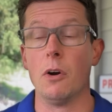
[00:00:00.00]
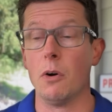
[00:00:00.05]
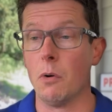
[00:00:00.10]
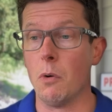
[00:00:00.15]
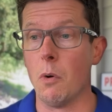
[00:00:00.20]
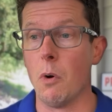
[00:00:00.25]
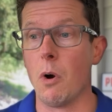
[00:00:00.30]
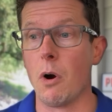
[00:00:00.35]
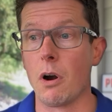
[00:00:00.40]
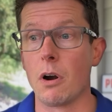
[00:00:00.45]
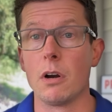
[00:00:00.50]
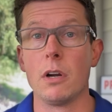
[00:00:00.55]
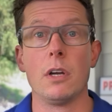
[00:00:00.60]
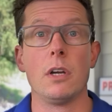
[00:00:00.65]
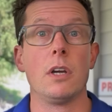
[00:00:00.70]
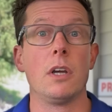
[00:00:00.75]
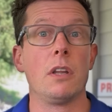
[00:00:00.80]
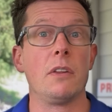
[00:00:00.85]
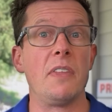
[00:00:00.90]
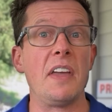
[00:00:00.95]
or
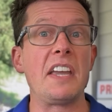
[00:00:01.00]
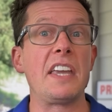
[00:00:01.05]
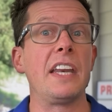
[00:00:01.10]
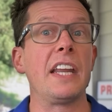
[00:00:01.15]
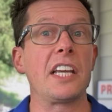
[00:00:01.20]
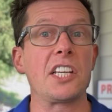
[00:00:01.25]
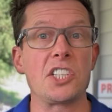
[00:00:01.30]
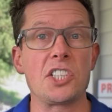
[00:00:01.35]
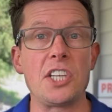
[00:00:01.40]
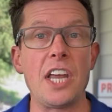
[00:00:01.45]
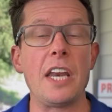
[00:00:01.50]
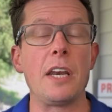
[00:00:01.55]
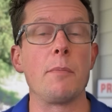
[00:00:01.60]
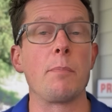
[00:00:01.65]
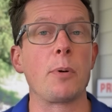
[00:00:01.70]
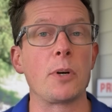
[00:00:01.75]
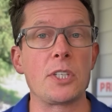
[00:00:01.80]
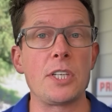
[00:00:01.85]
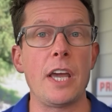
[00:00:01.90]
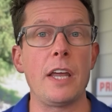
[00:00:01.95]
they can extend and
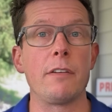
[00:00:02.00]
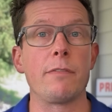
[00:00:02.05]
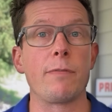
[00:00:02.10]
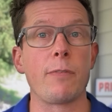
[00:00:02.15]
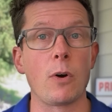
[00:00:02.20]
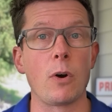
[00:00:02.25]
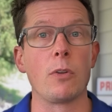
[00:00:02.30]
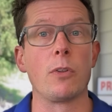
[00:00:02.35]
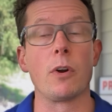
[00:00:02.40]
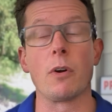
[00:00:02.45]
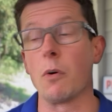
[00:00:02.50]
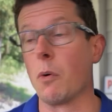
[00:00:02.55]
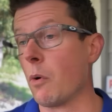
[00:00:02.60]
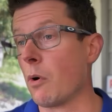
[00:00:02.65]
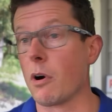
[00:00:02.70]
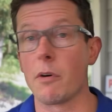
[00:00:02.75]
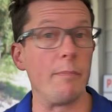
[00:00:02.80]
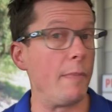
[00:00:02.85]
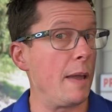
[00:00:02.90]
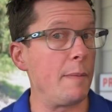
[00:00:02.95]
pretend further,
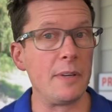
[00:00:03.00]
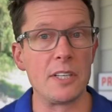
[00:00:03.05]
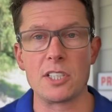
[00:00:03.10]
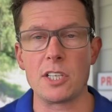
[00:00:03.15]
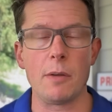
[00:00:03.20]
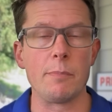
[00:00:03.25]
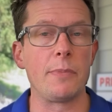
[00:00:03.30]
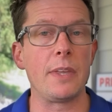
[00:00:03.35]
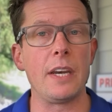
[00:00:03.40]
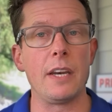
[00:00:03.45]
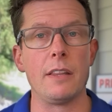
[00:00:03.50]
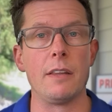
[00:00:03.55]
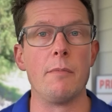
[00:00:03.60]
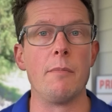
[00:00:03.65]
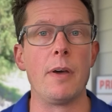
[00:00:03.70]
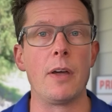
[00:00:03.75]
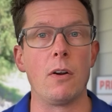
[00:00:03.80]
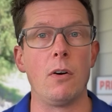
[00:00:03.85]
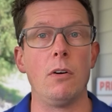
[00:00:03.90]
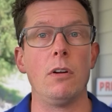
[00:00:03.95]
or maybe something in the
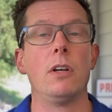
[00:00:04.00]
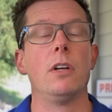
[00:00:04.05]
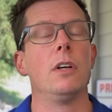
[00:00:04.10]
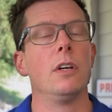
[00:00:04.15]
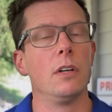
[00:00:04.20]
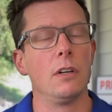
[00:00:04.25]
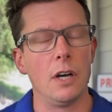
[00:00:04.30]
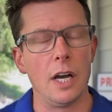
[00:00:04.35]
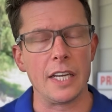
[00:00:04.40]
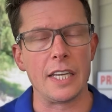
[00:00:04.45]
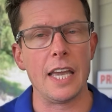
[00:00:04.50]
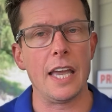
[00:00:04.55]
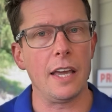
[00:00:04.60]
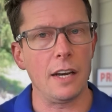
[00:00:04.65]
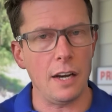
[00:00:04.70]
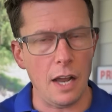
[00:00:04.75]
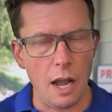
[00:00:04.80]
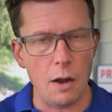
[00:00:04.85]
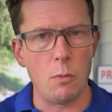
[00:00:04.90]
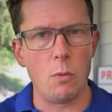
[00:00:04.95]
middle.
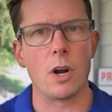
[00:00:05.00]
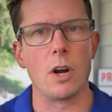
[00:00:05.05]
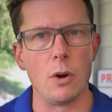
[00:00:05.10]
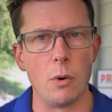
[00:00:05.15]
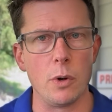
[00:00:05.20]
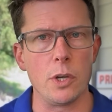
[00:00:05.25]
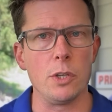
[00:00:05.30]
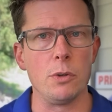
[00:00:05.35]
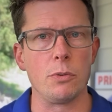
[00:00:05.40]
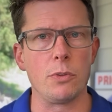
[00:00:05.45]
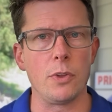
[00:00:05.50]
Again, I want to know what you